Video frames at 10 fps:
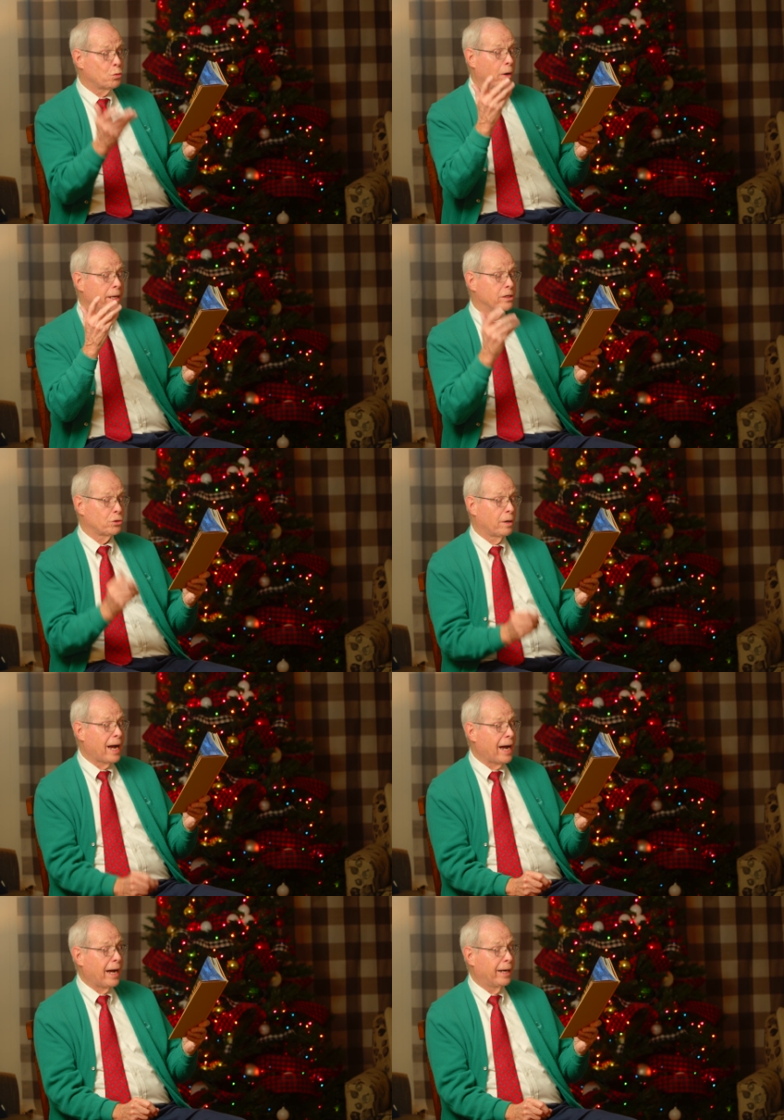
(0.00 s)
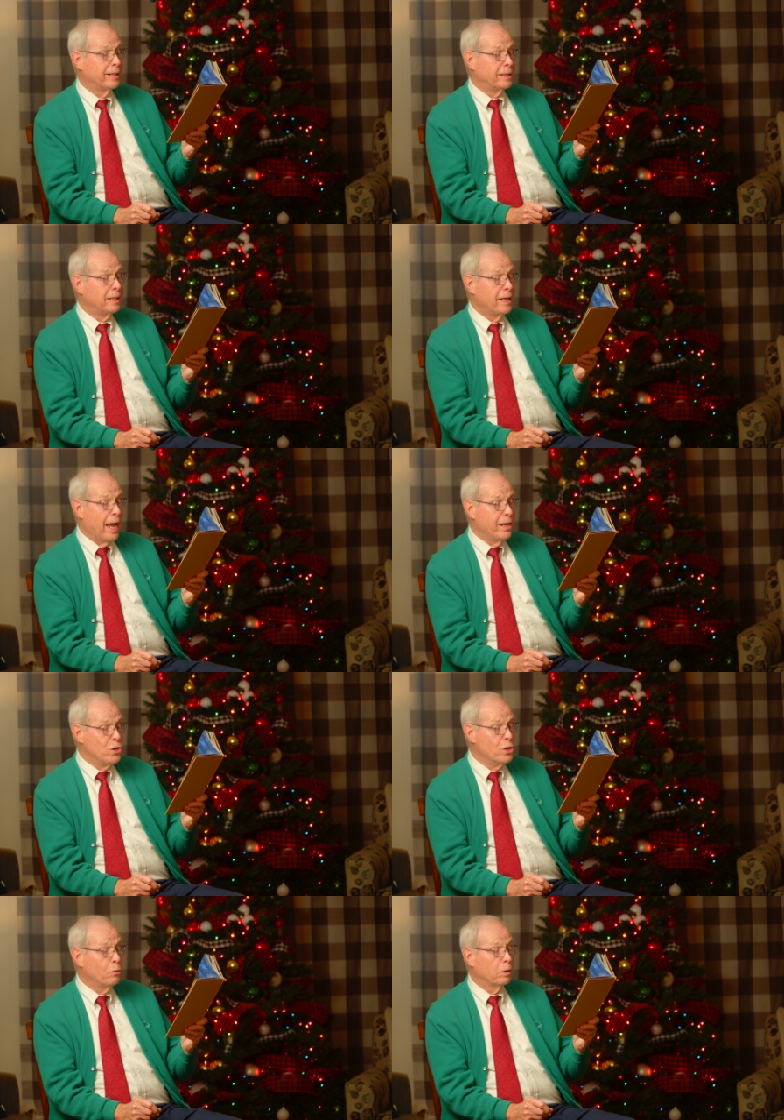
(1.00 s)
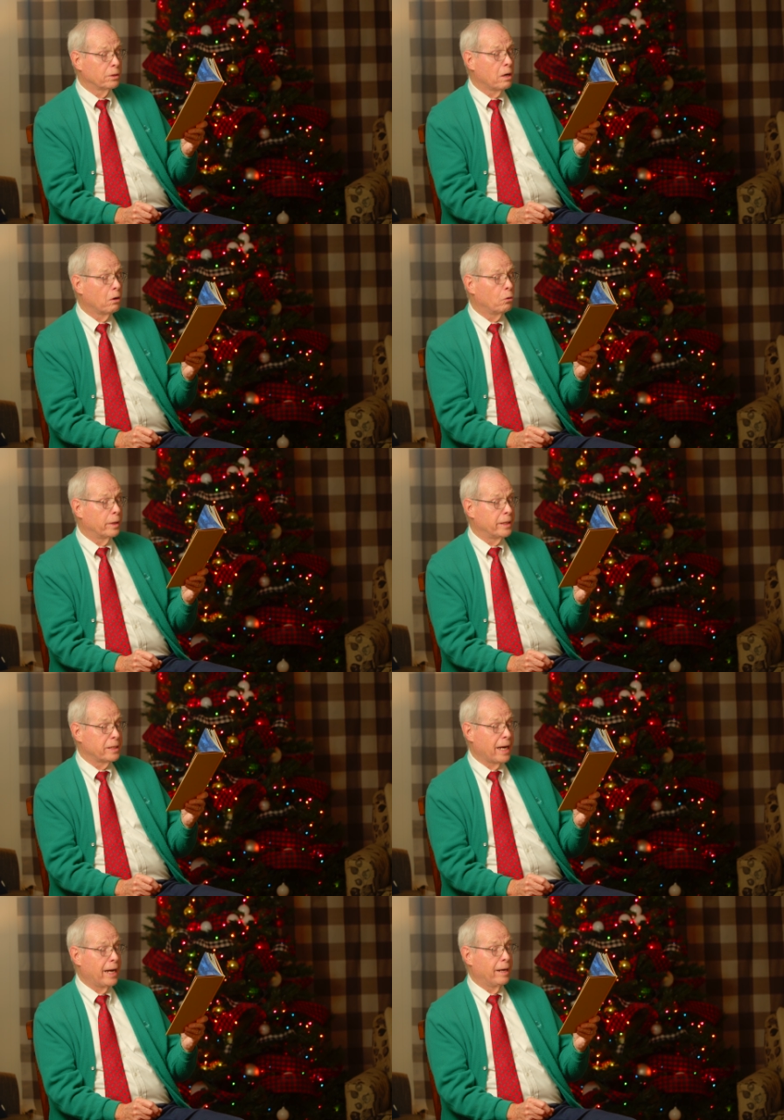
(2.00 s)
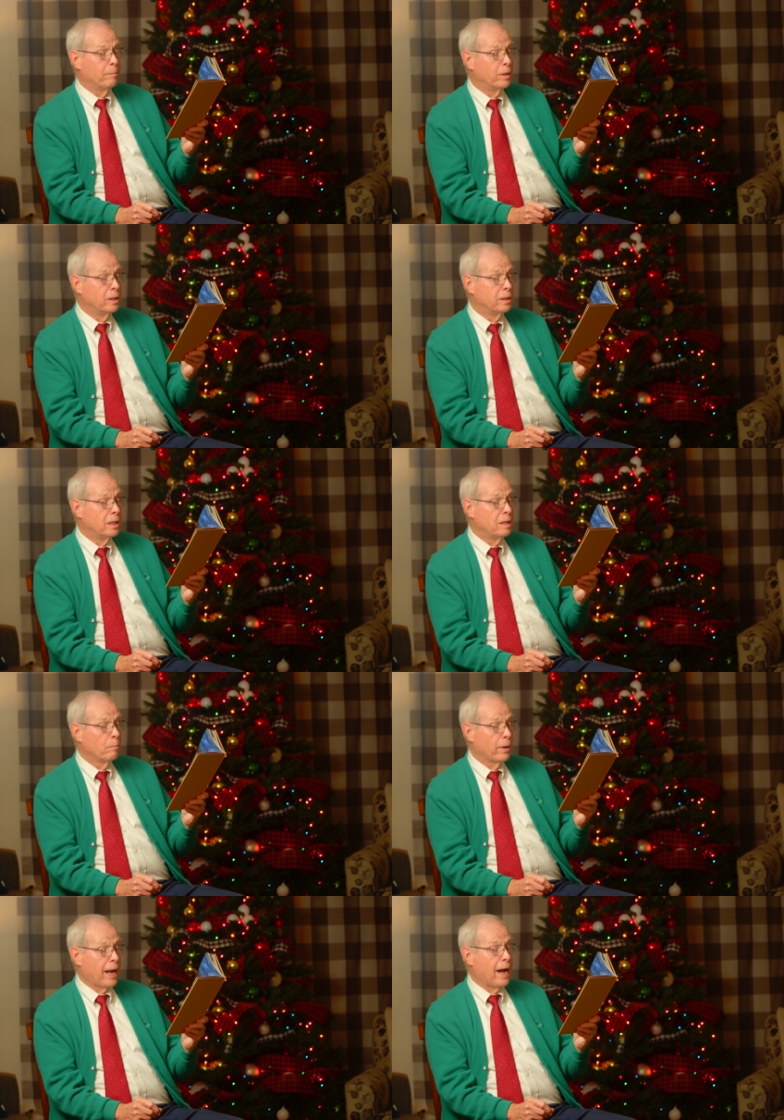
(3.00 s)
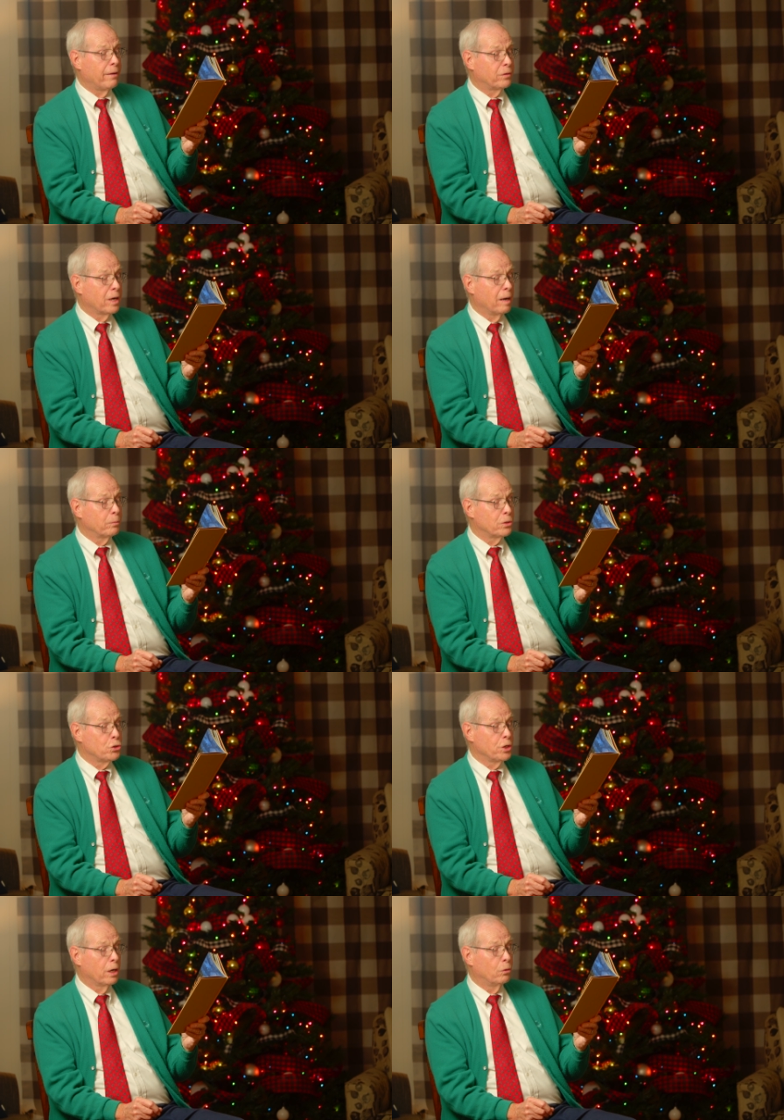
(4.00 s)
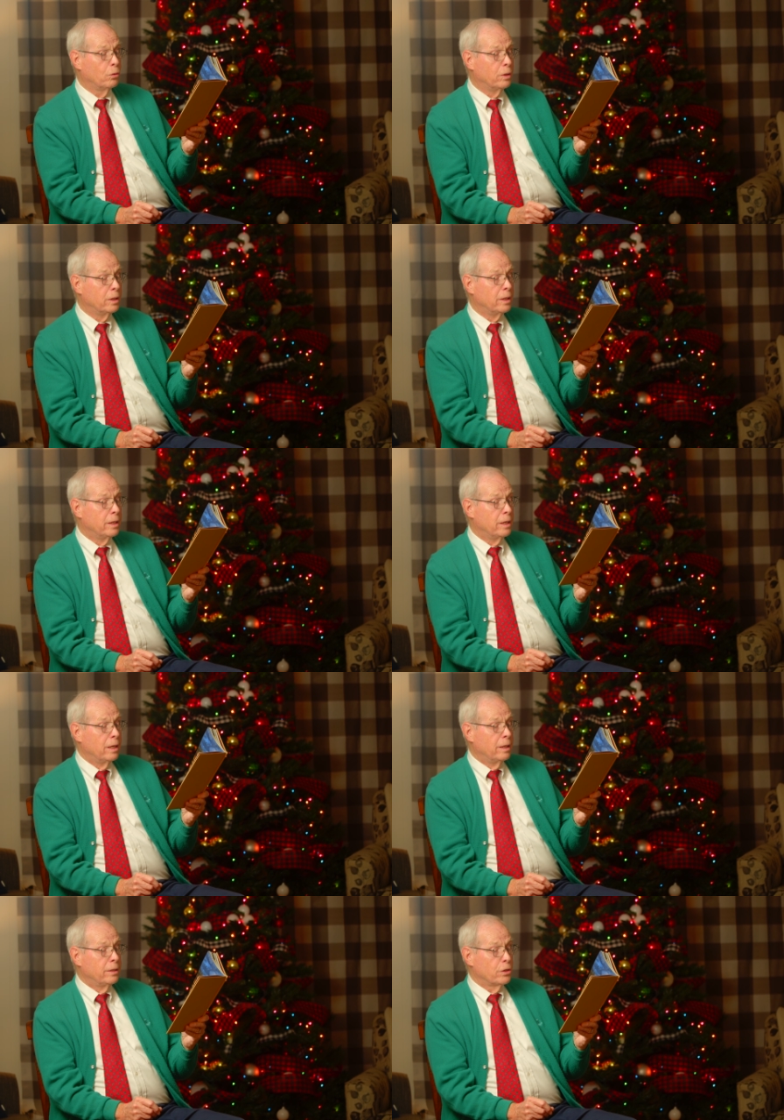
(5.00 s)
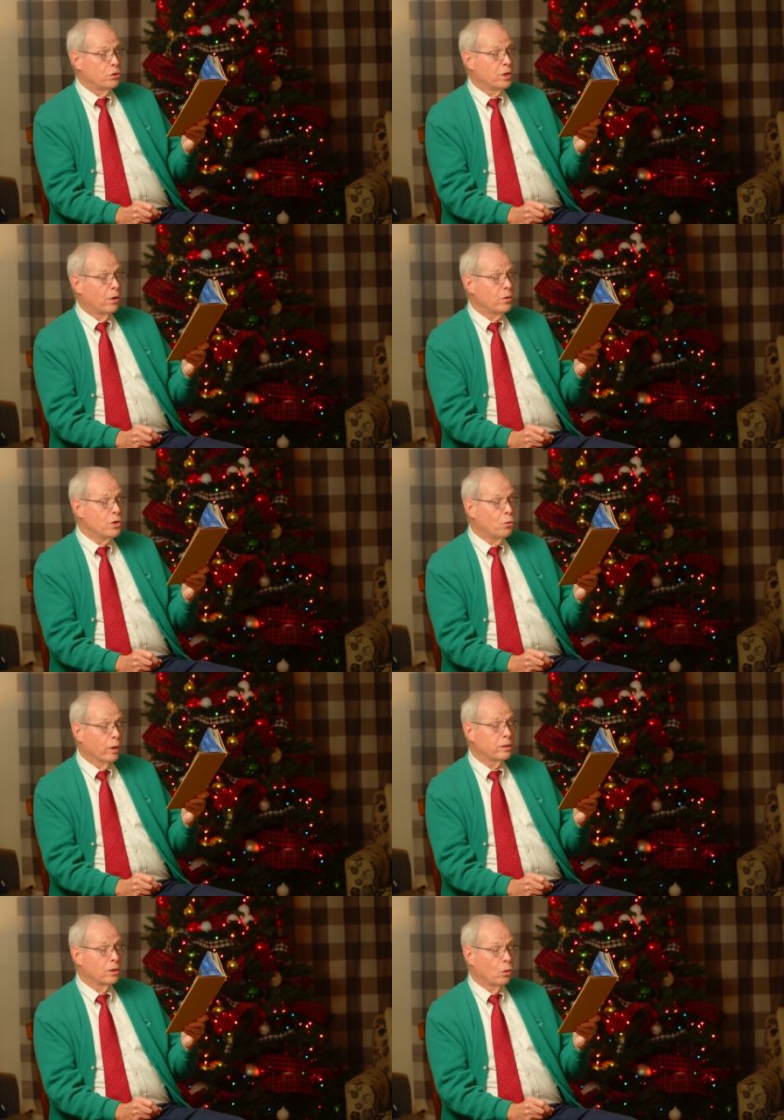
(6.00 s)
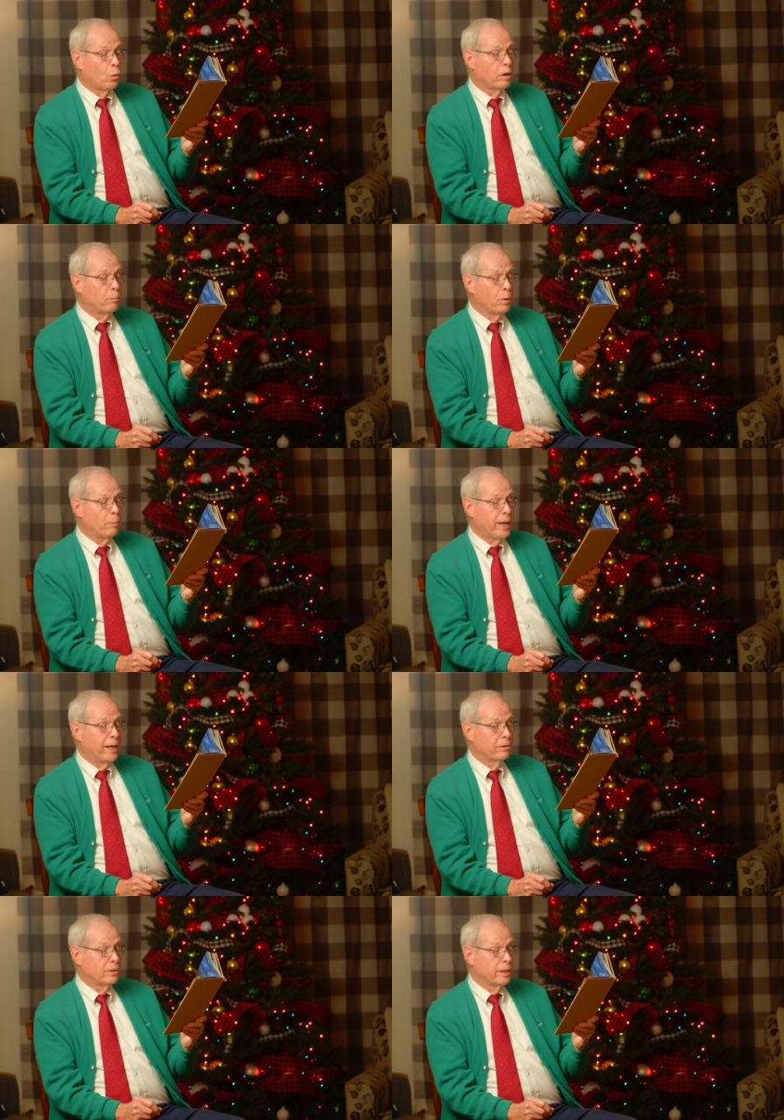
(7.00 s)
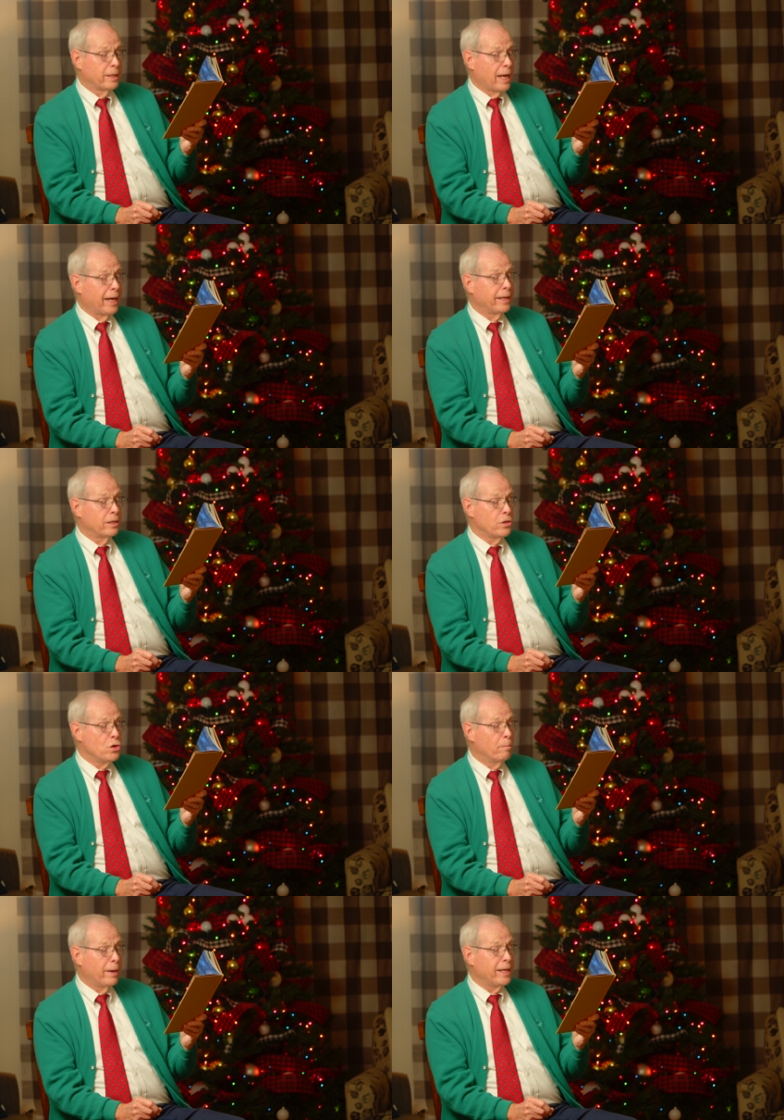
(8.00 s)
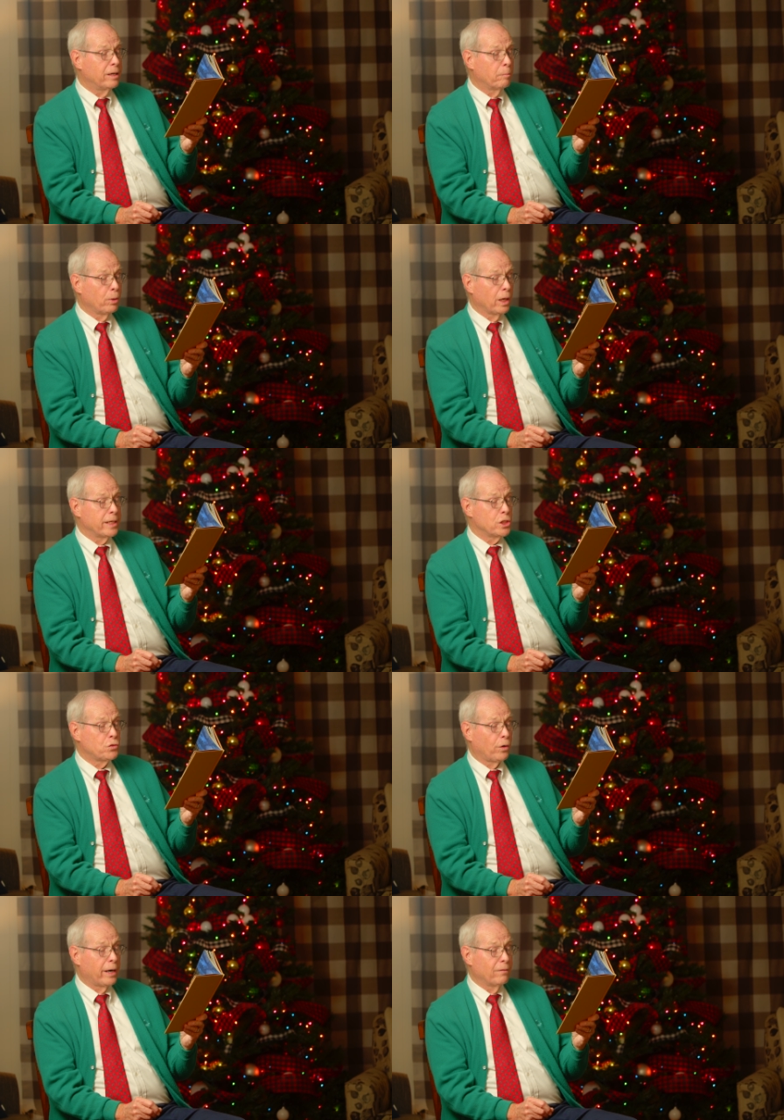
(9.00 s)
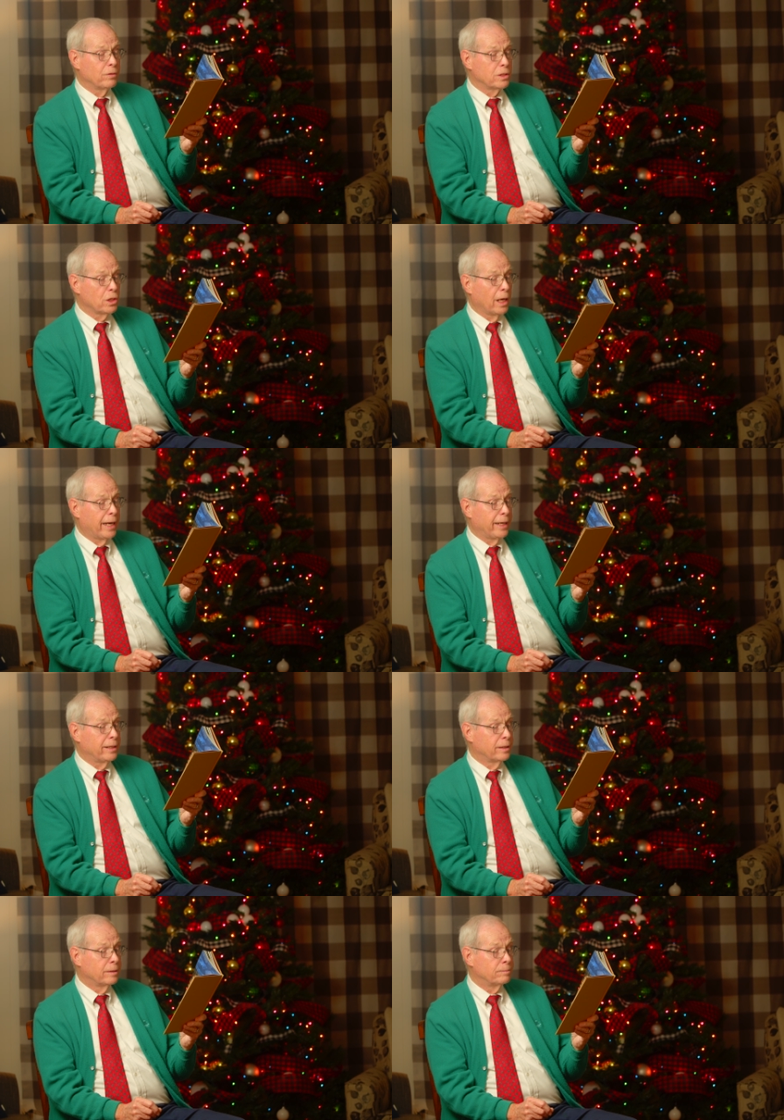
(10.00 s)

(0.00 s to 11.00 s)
ways are high, and you will know in time. But I've come to show you what the Lord prepared the night you made a place for heaven's light.